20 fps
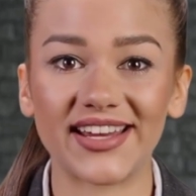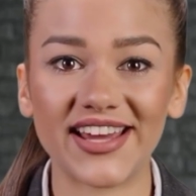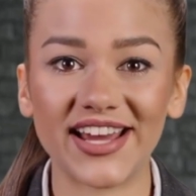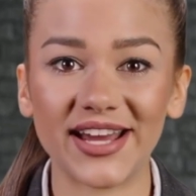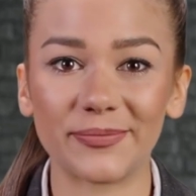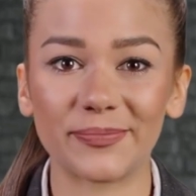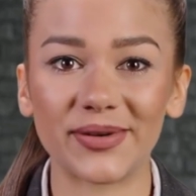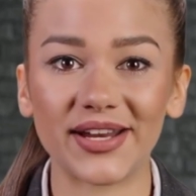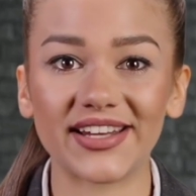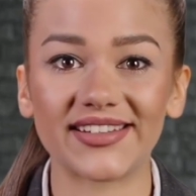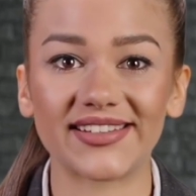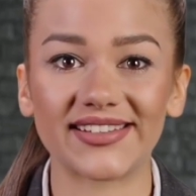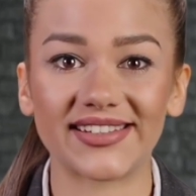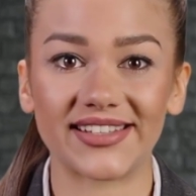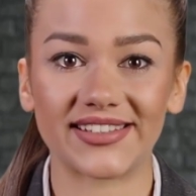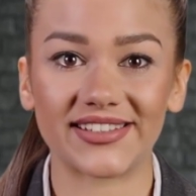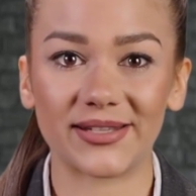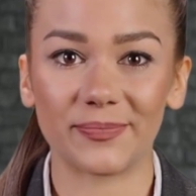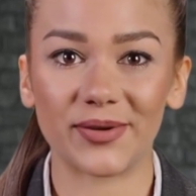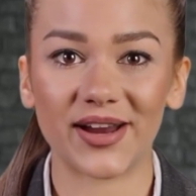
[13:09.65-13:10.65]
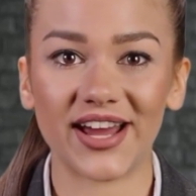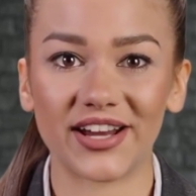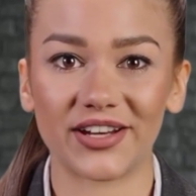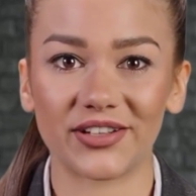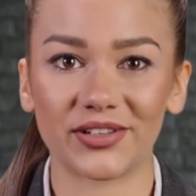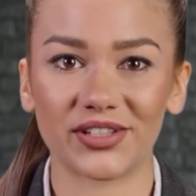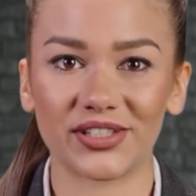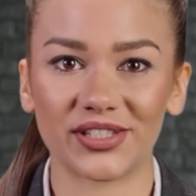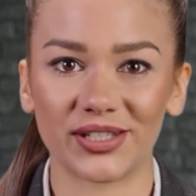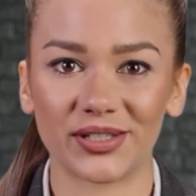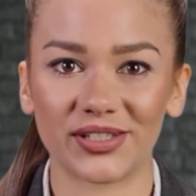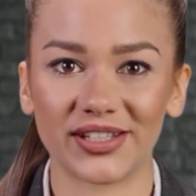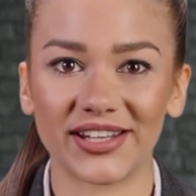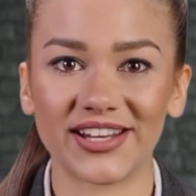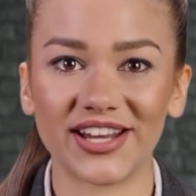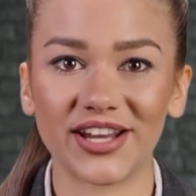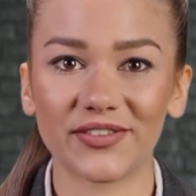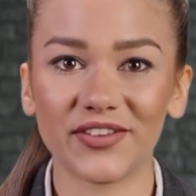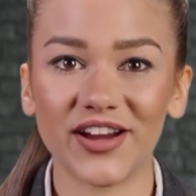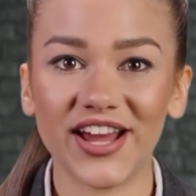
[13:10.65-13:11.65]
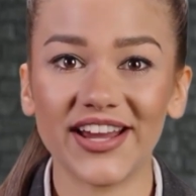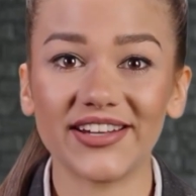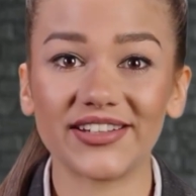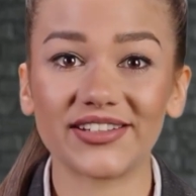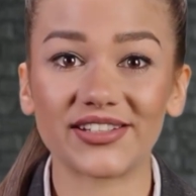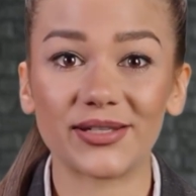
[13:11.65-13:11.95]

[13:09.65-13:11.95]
it means that the buyer is using their right